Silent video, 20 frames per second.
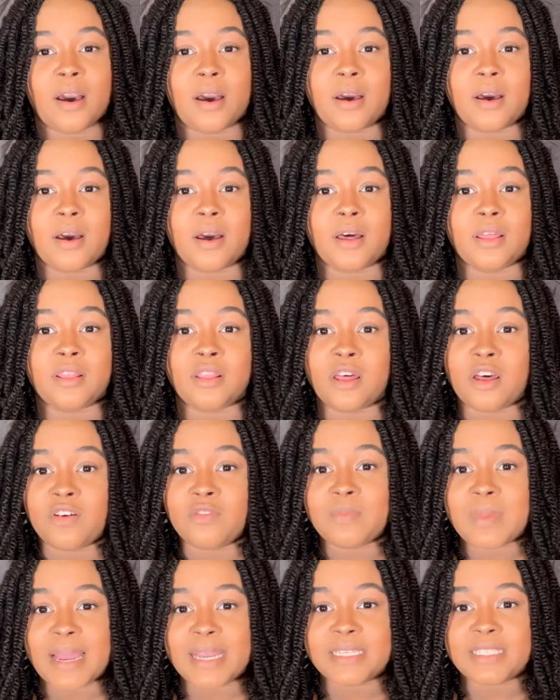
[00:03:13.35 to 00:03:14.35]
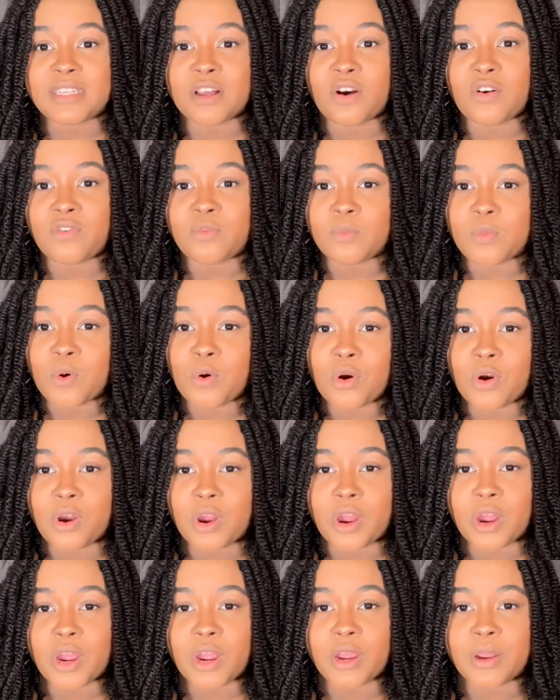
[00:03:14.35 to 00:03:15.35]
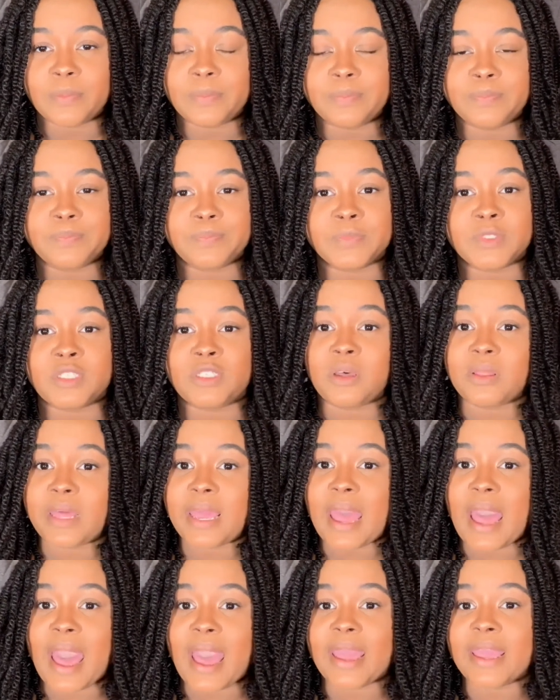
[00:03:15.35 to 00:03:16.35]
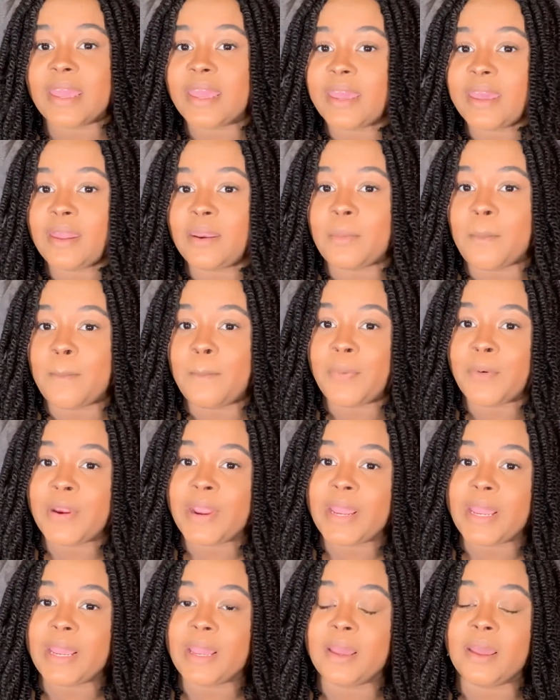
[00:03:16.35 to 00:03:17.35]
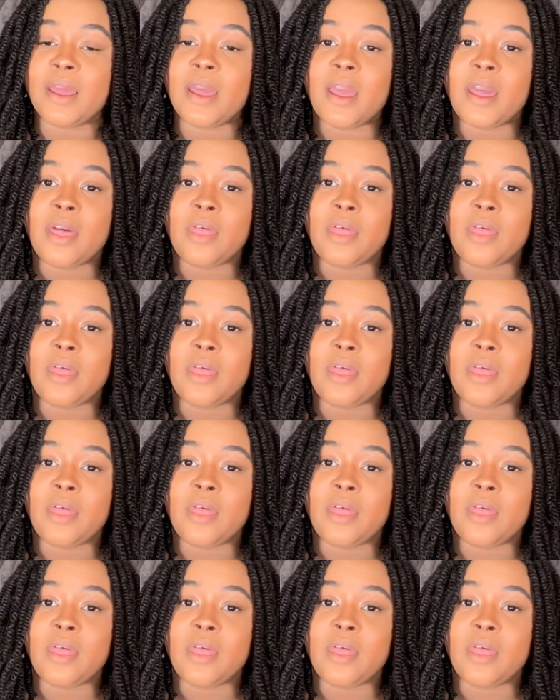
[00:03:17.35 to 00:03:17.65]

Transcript: love myself more so that I can bring